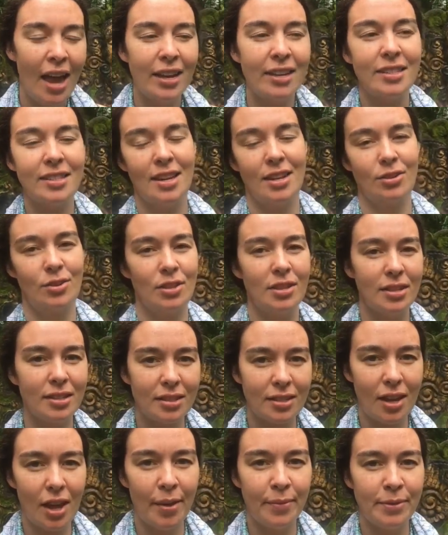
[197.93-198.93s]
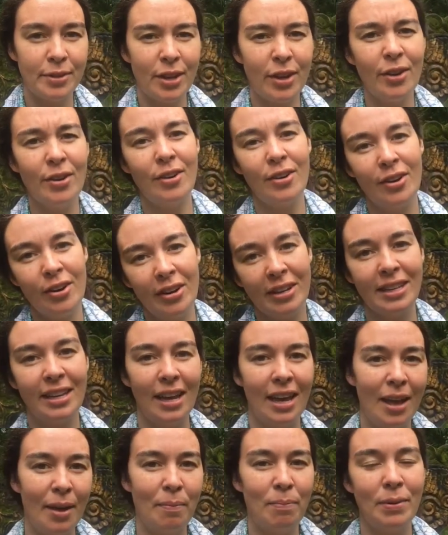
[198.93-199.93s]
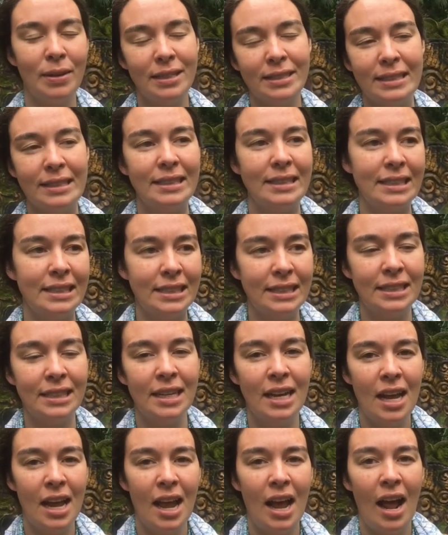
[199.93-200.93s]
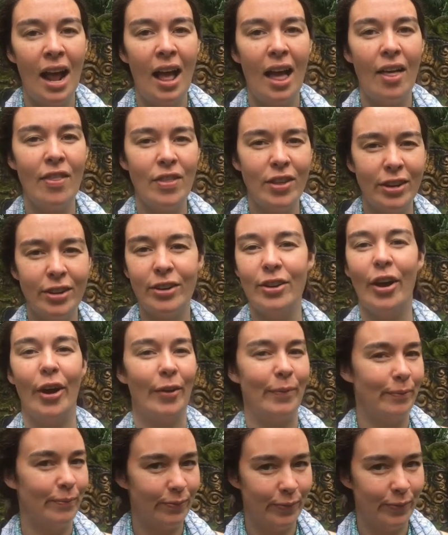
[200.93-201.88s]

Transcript: And you start doing the sums, go, oh yeah, but and then no.